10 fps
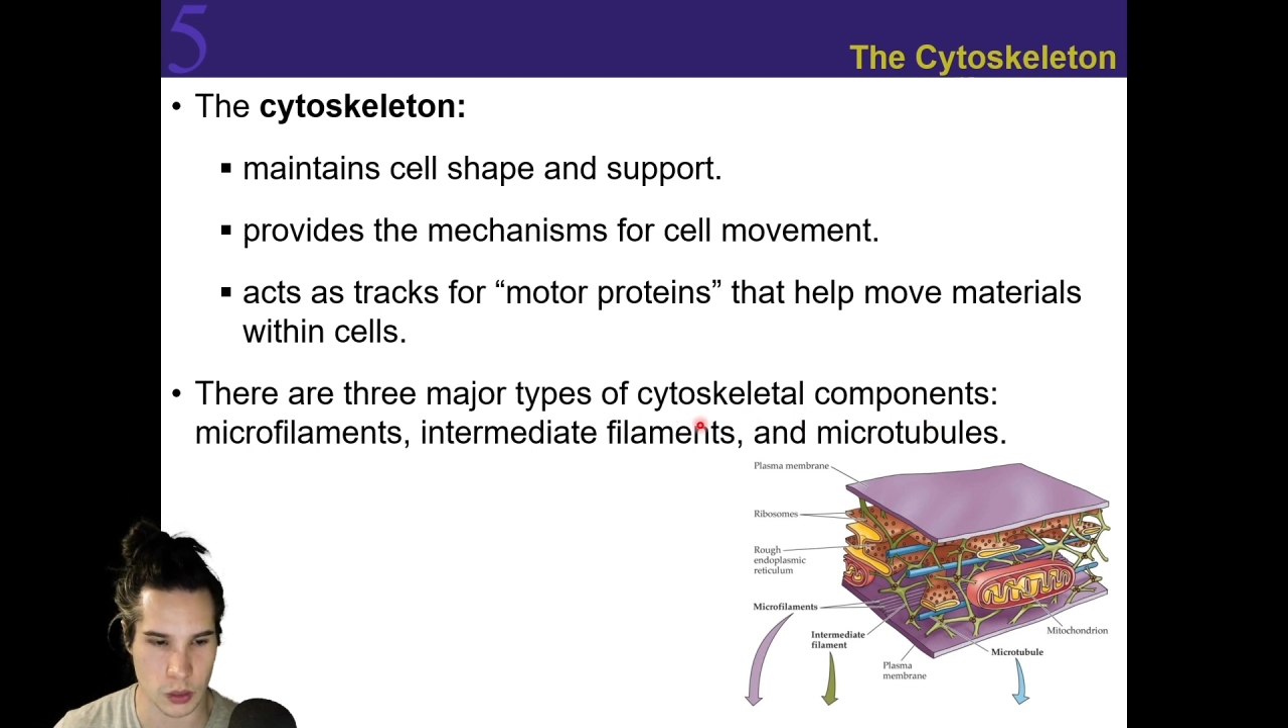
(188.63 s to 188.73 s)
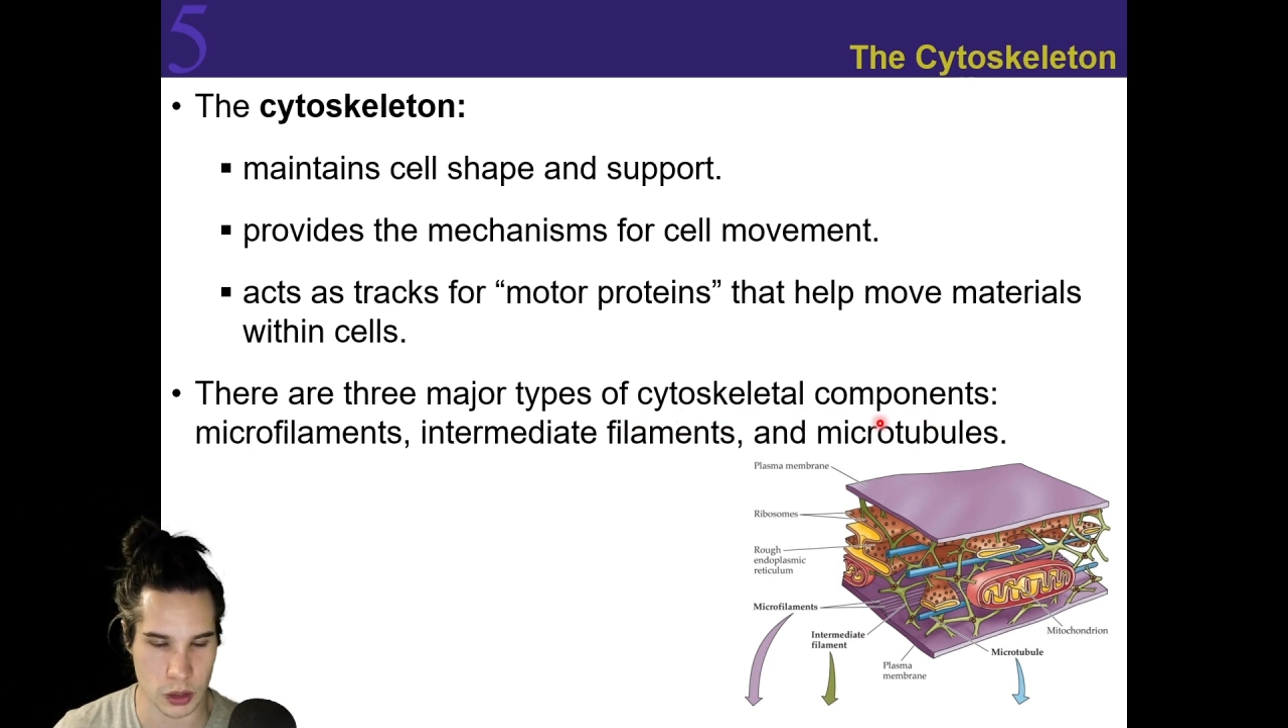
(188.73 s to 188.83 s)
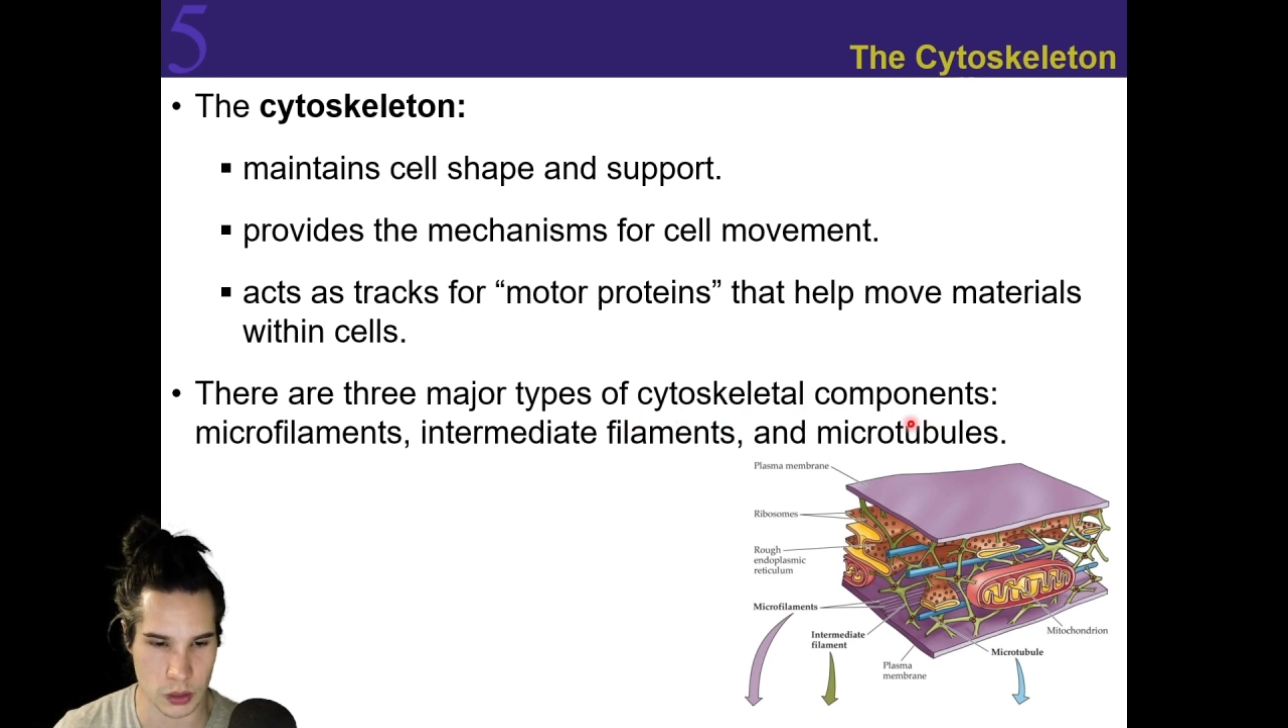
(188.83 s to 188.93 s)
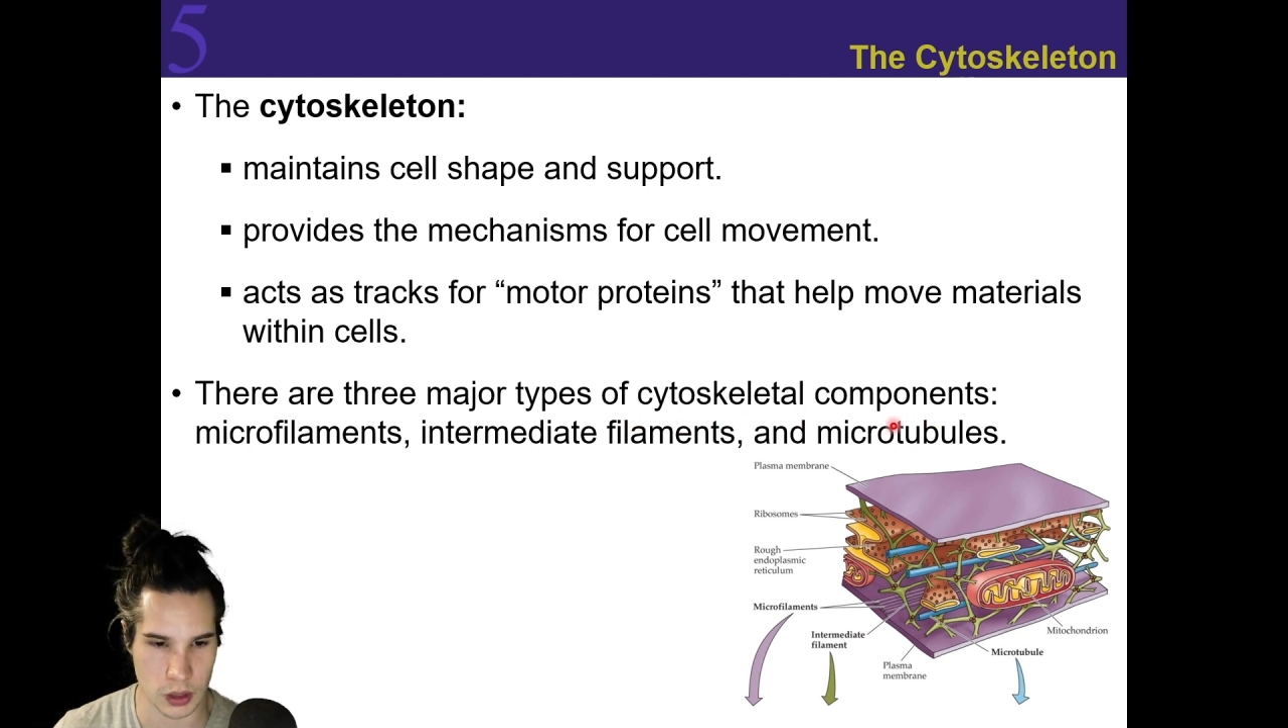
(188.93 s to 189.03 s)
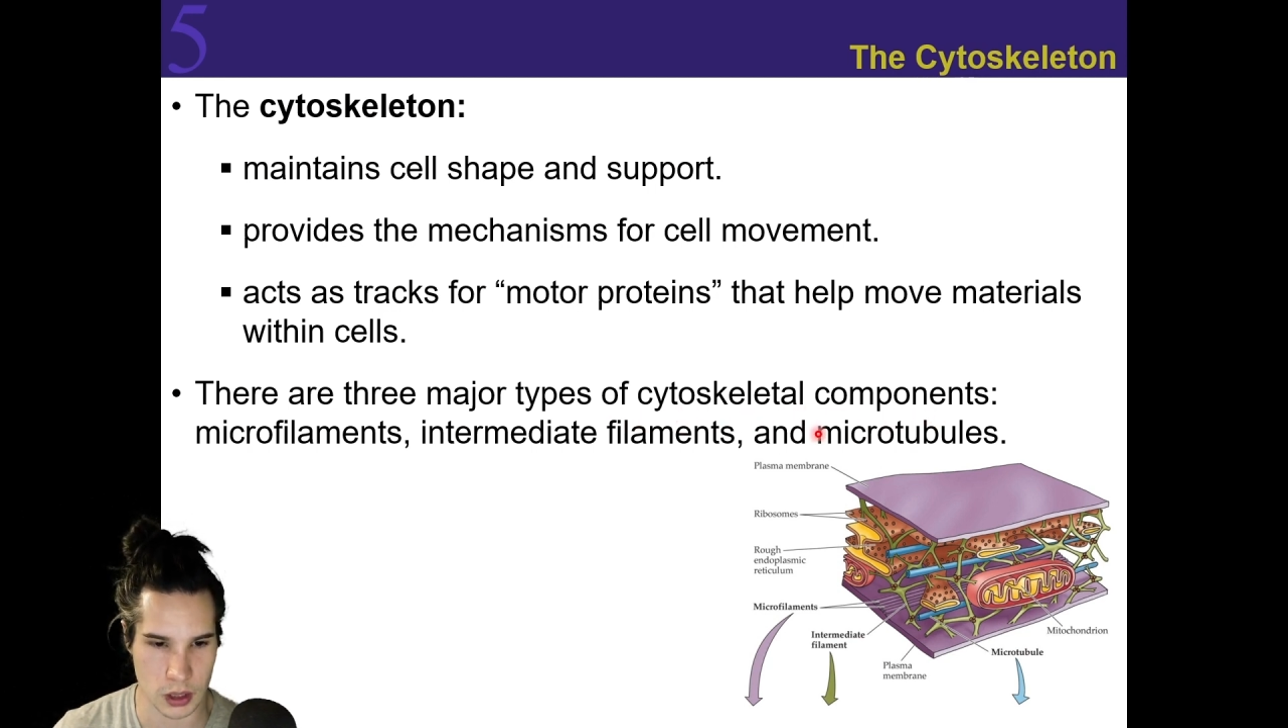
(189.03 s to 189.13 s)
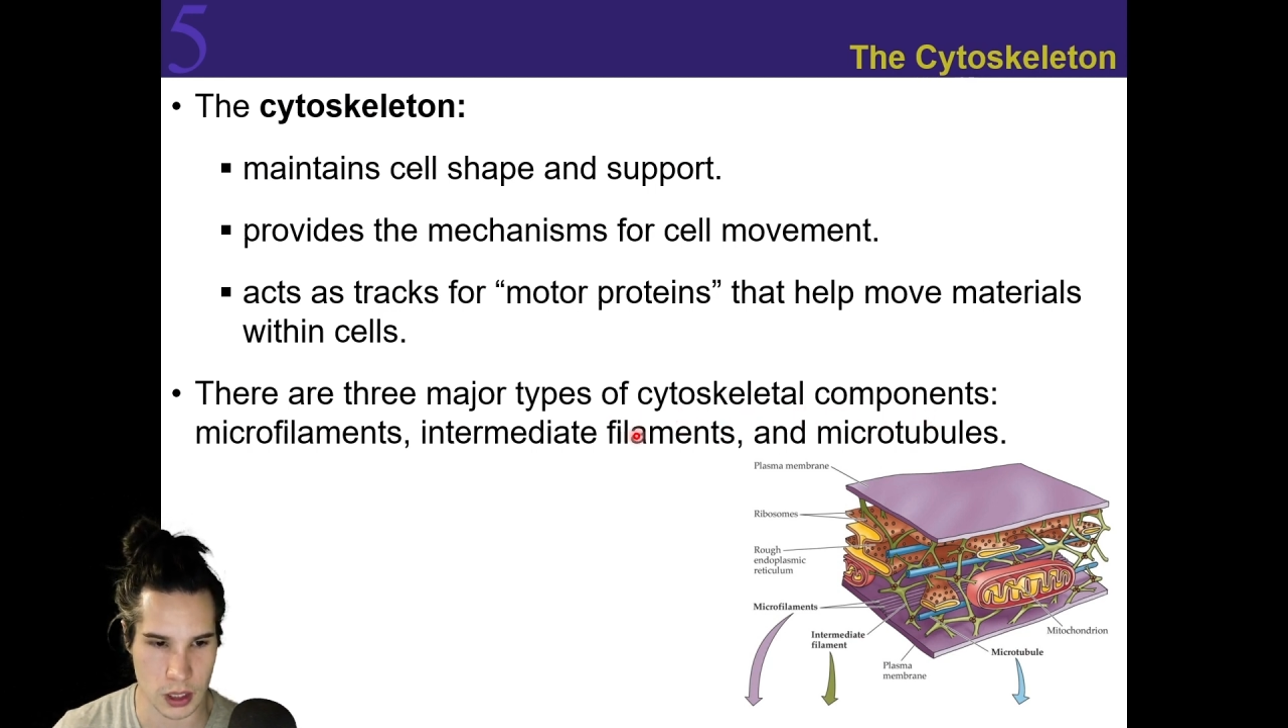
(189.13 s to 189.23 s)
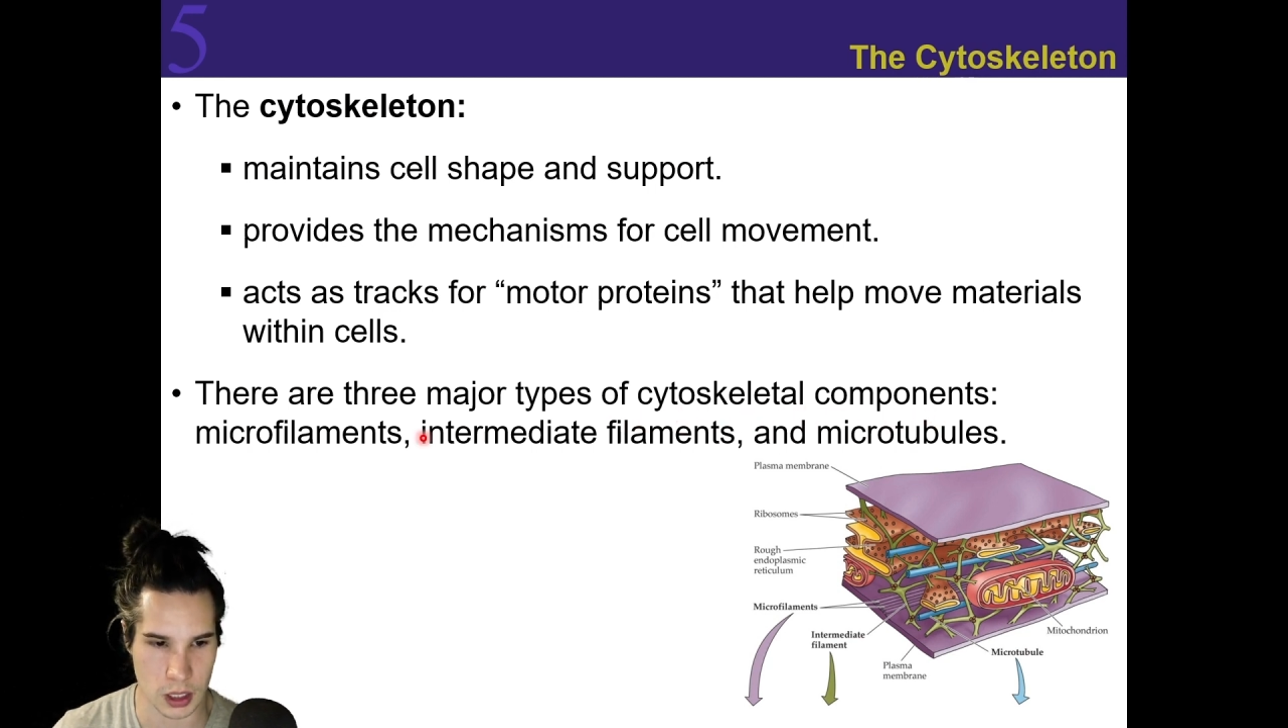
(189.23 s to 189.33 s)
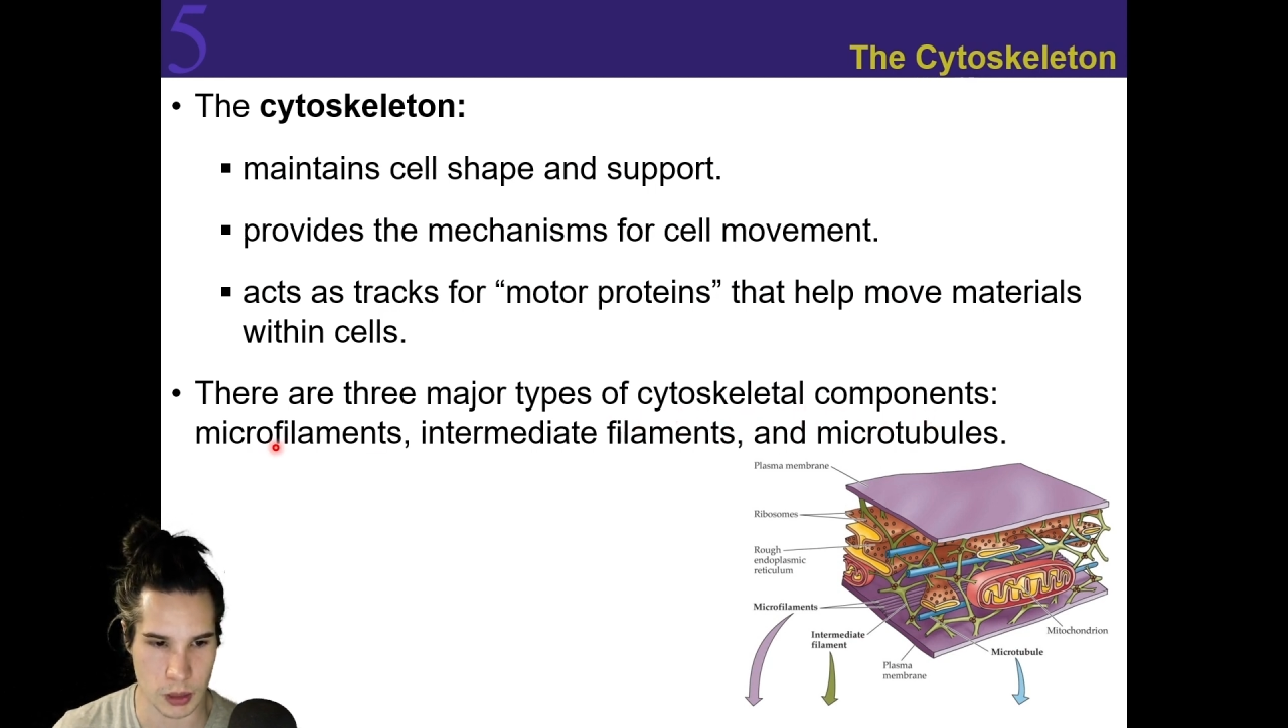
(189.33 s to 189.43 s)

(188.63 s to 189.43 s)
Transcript: which we're going to talk